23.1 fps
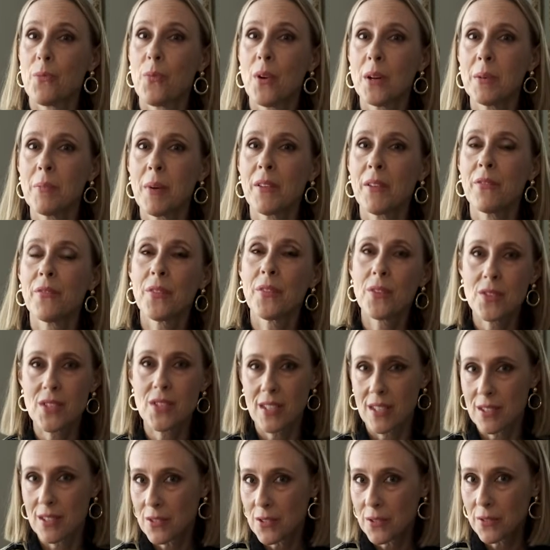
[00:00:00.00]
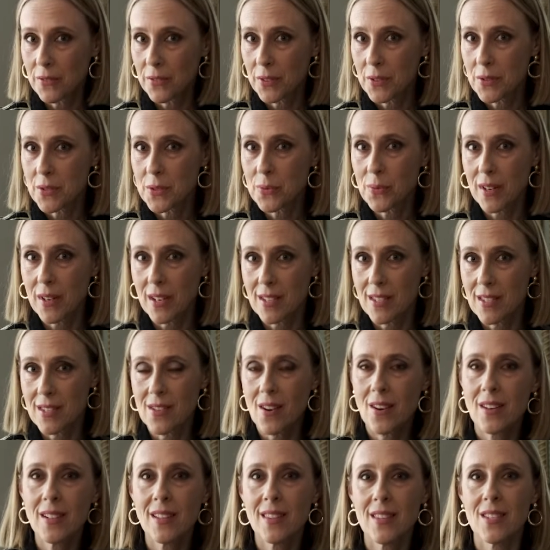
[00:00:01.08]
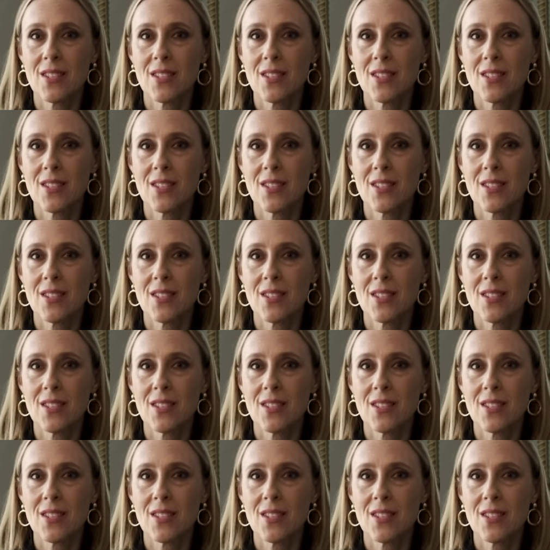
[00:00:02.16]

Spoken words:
One of my first interviews when I started